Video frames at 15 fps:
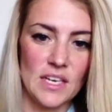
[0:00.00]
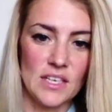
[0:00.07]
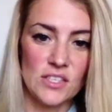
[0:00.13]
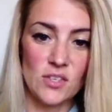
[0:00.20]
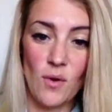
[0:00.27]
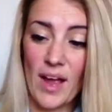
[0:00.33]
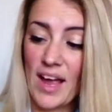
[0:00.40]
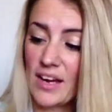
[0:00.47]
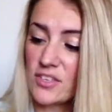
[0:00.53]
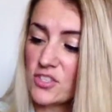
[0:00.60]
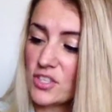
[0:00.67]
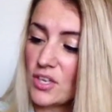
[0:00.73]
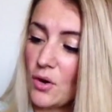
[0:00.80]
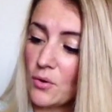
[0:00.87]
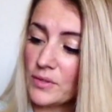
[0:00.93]
So I
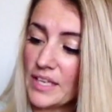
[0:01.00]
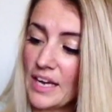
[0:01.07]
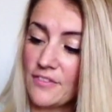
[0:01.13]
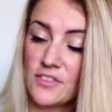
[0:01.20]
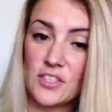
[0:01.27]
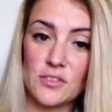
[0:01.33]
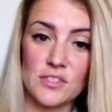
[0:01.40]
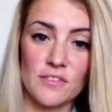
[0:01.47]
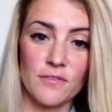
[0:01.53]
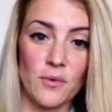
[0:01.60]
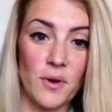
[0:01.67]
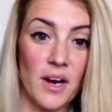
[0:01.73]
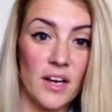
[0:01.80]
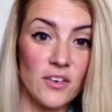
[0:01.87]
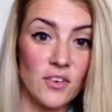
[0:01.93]
actually only have to use the
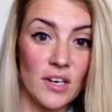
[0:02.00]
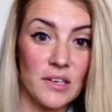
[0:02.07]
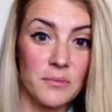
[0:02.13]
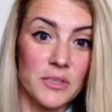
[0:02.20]
400,